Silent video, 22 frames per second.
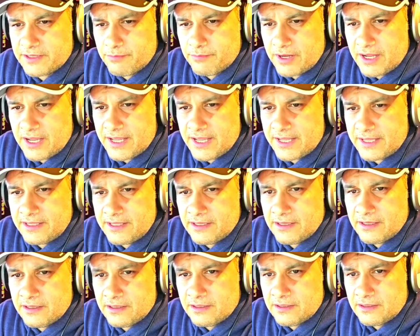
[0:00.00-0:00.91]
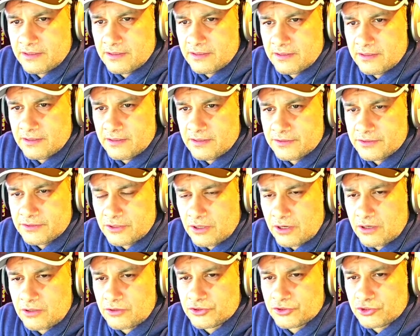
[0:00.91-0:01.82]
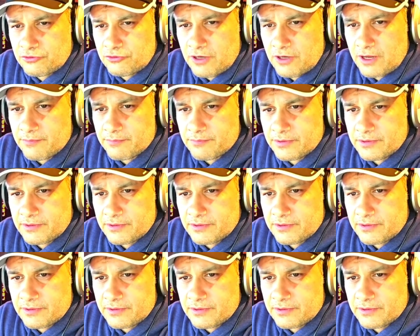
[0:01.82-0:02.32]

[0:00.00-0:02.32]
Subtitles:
by Donald Trump.